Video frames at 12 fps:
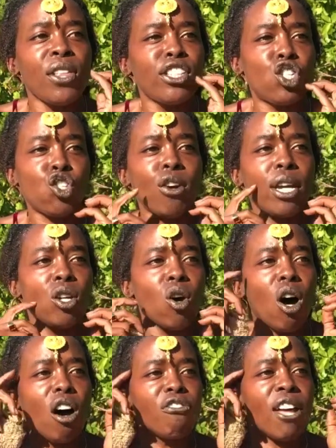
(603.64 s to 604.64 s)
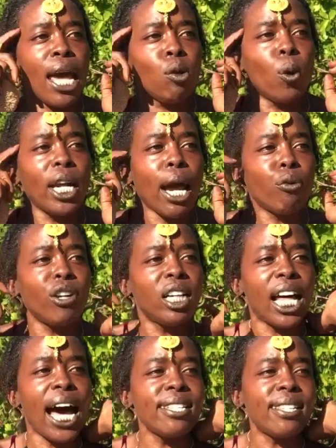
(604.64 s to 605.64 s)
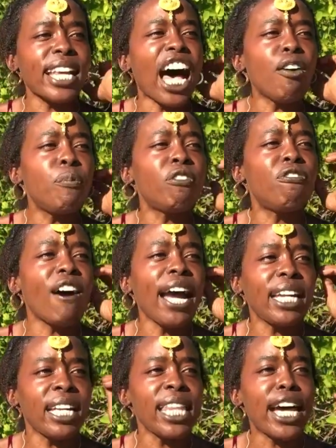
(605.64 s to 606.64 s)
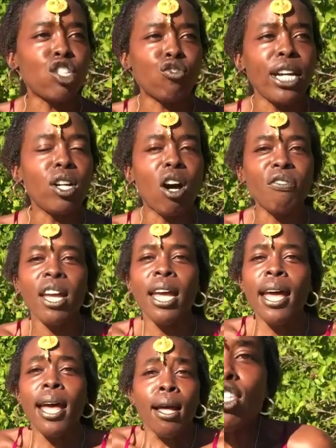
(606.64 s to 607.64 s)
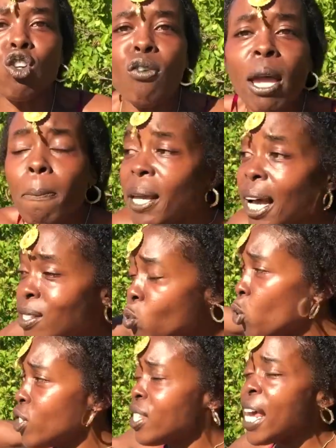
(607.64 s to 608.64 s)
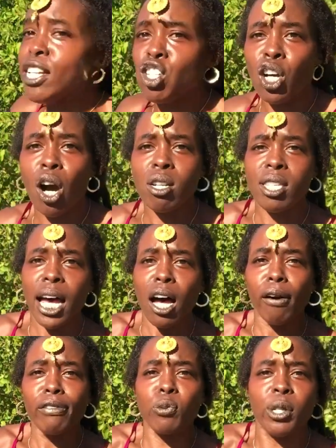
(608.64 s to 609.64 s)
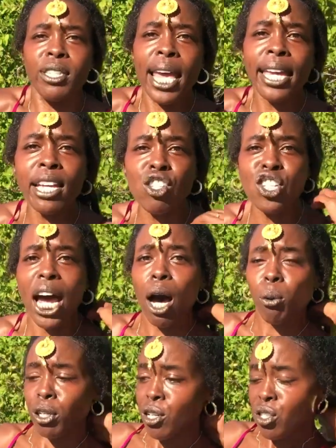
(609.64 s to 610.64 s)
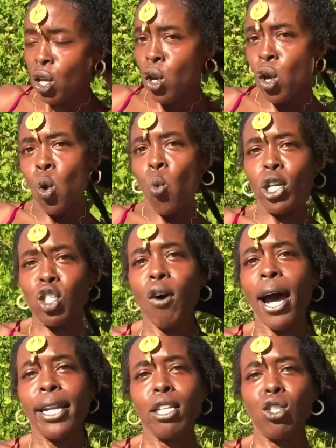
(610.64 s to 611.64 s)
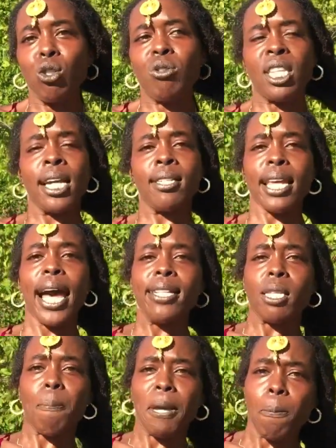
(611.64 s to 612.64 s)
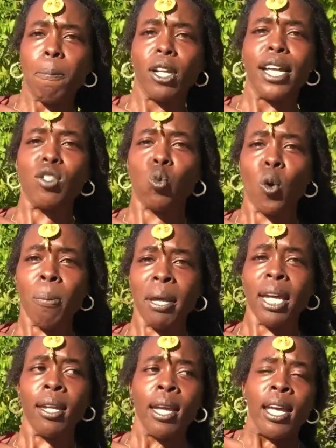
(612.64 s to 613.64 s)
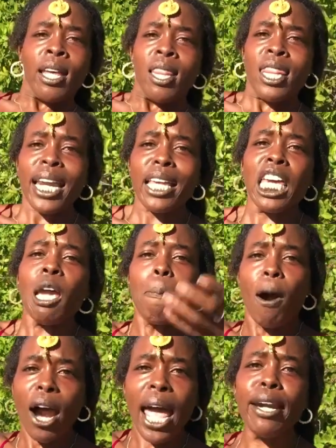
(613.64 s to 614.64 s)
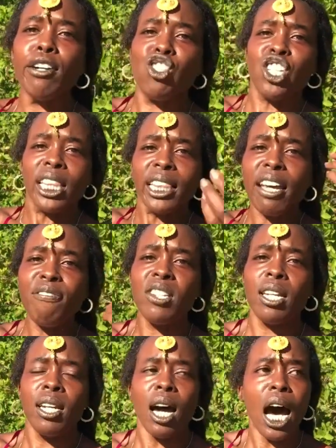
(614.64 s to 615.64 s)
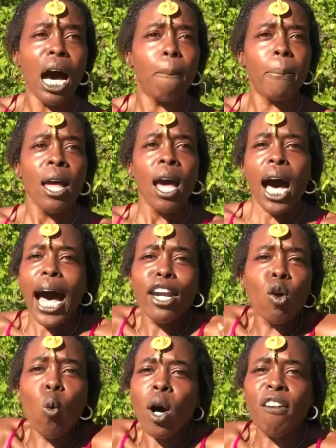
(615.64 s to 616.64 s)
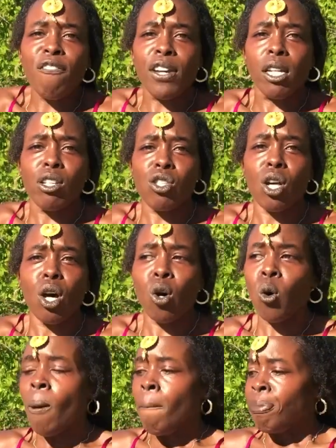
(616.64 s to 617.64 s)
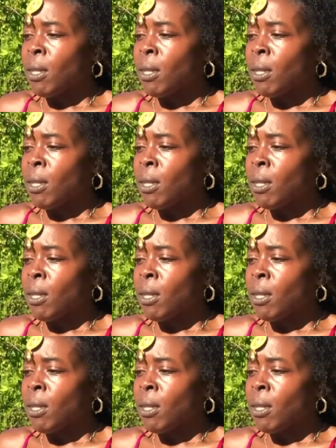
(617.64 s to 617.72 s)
that's traded off. And what I realized is I've been fighting that trade-off. It's great because we're saging ourselves, we're taking showers, we're trying to do things as a people, as women, that keep our energy lifted and up. I don't want to feel as though